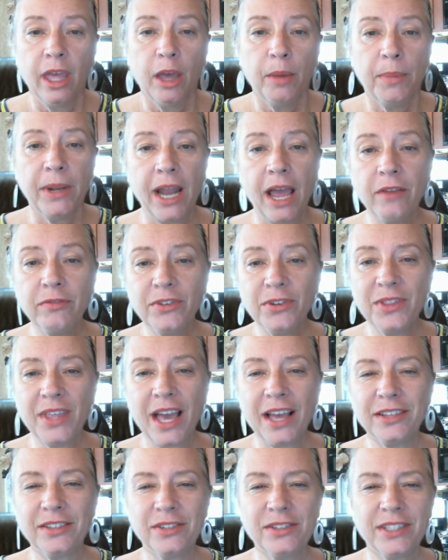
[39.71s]
But after
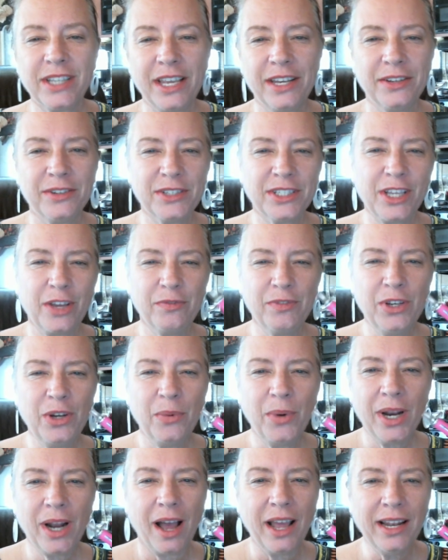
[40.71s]
that, you say to yourself, you know
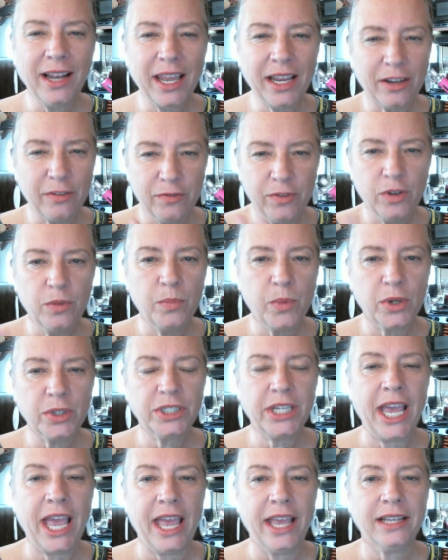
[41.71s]
what, I'd like a few more
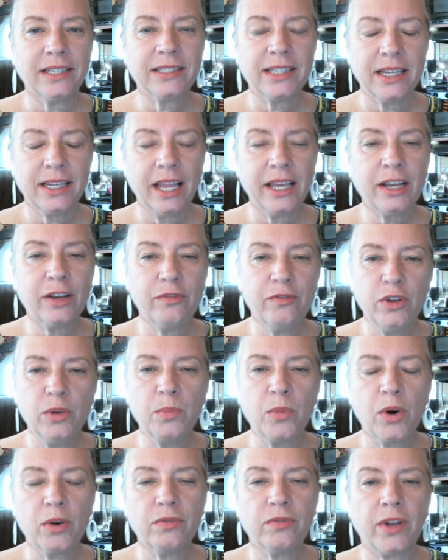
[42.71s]
tanks. I'd like a few
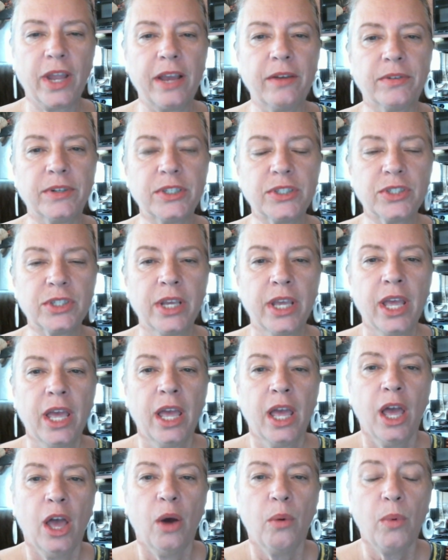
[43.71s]
more flavors.
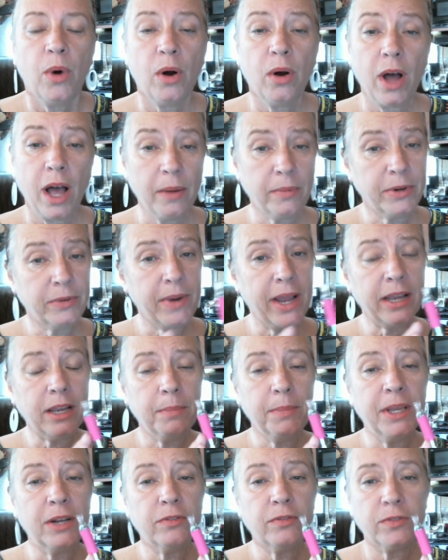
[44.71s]
Well, I would
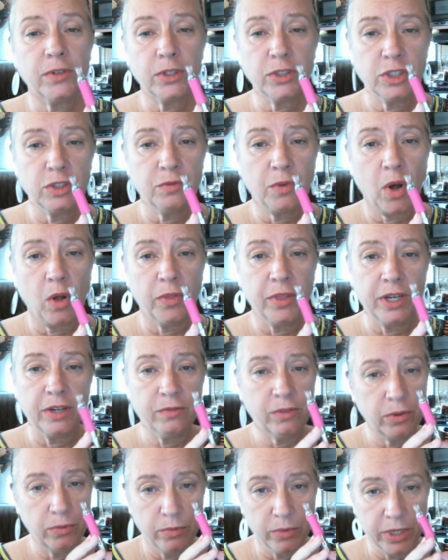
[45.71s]
recommend, first of all, that
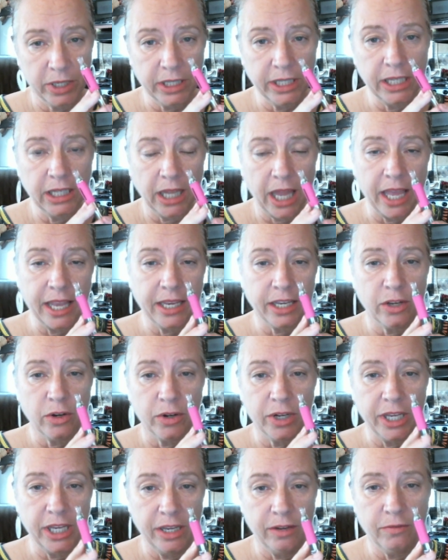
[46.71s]
if you really like your
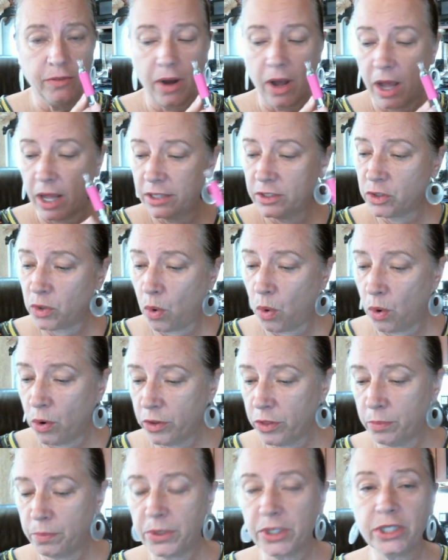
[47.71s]
EVODs
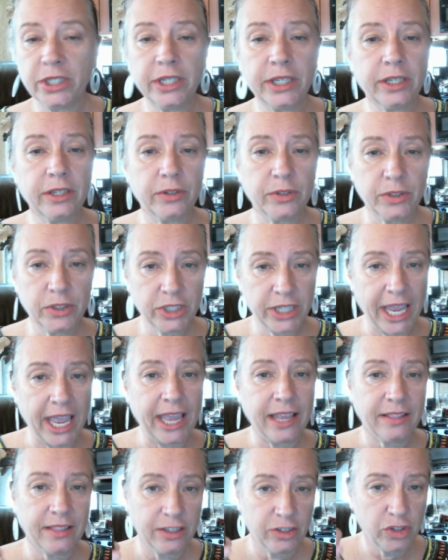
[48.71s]
or the particular
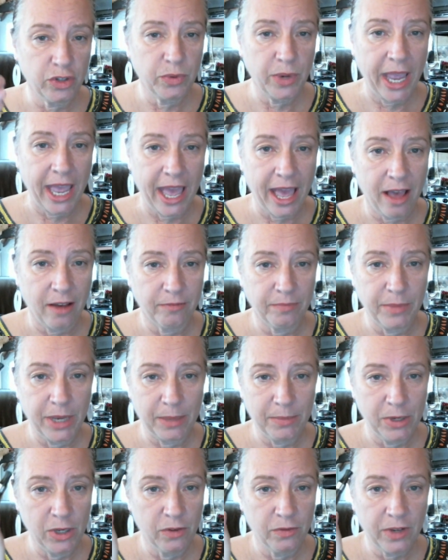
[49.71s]
tank that you have,
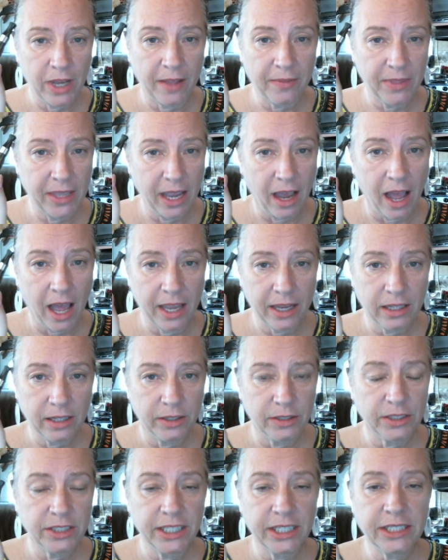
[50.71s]
maybe you've got the
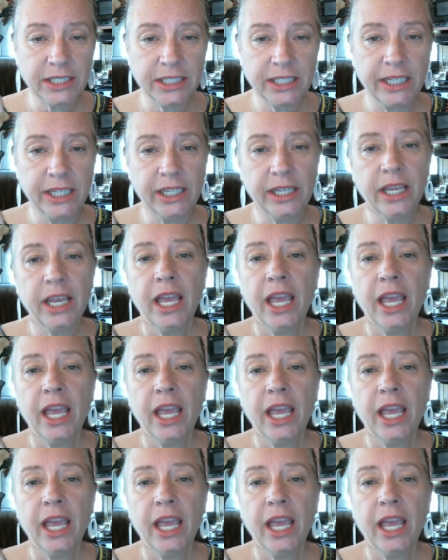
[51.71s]
iClear 16,